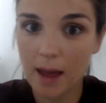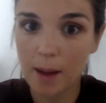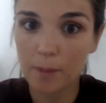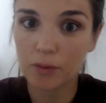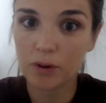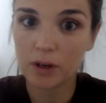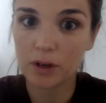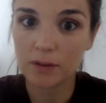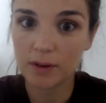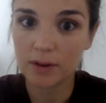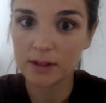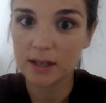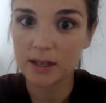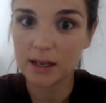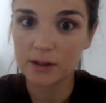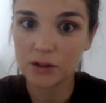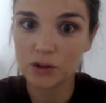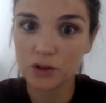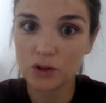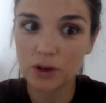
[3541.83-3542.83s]
that previous
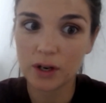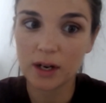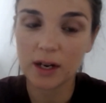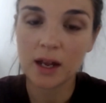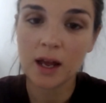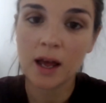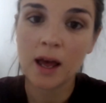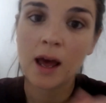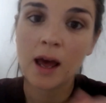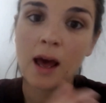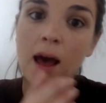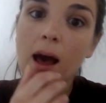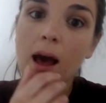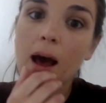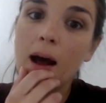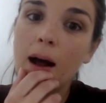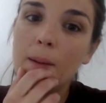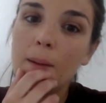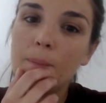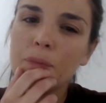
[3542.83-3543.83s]
history.
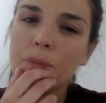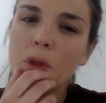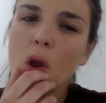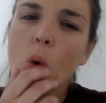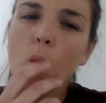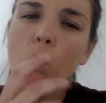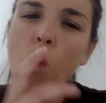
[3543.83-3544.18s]
Um,